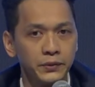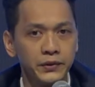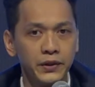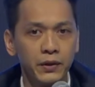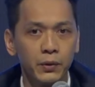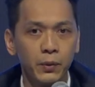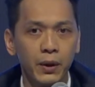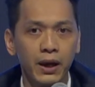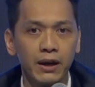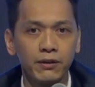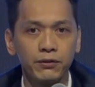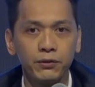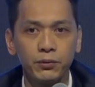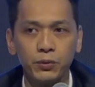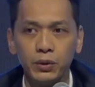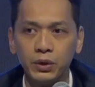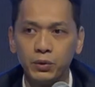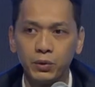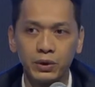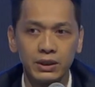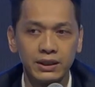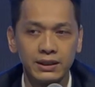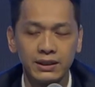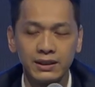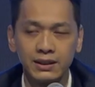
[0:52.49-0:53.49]
So we have
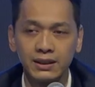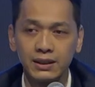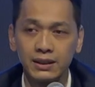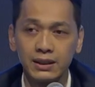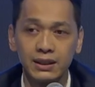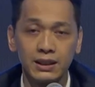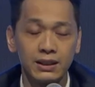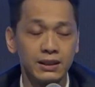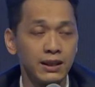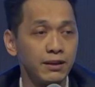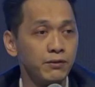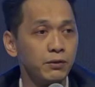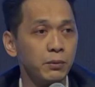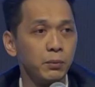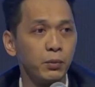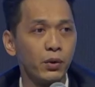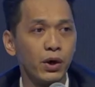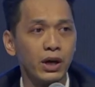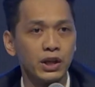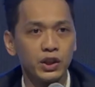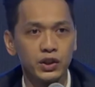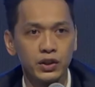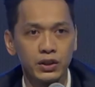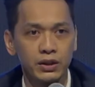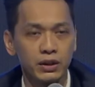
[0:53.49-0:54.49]
367
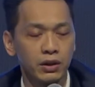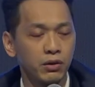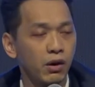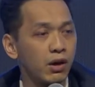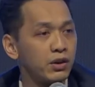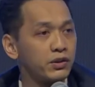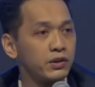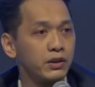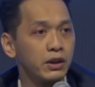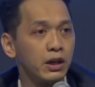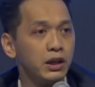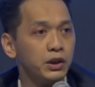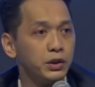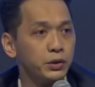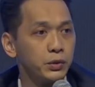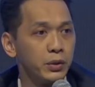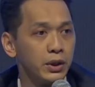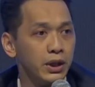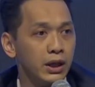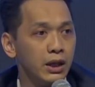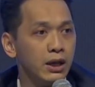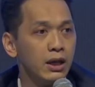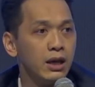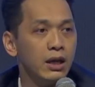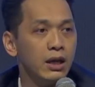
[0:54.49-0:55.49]
branches across the
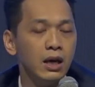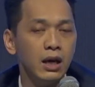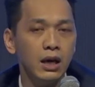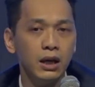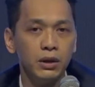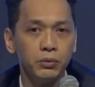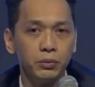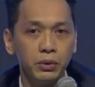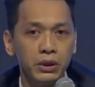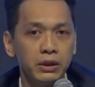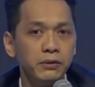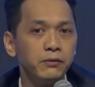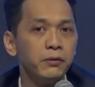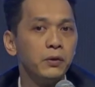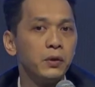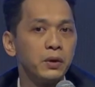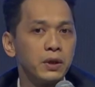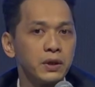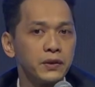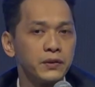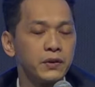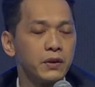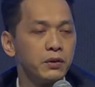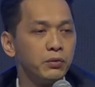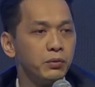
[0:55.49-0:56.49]
country, really
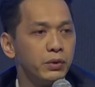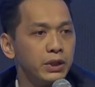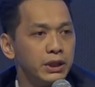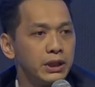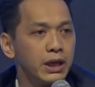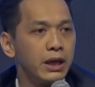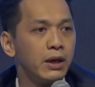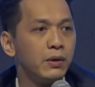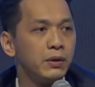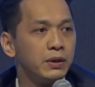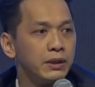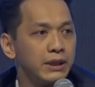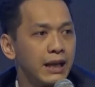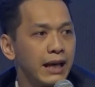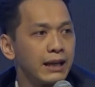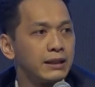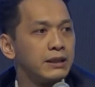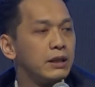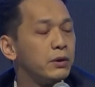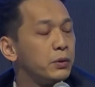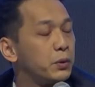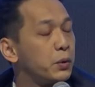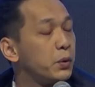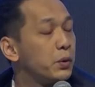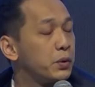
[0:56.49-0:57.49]
focused on retail, and that's
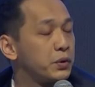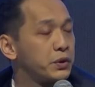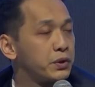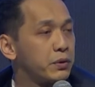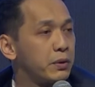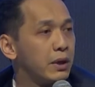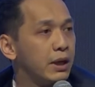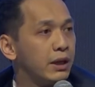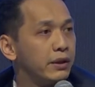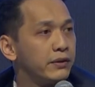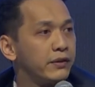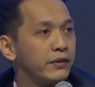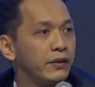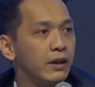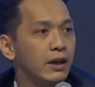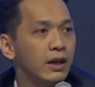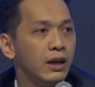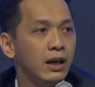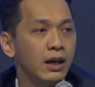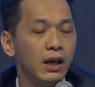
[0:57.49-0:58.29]
our core strength.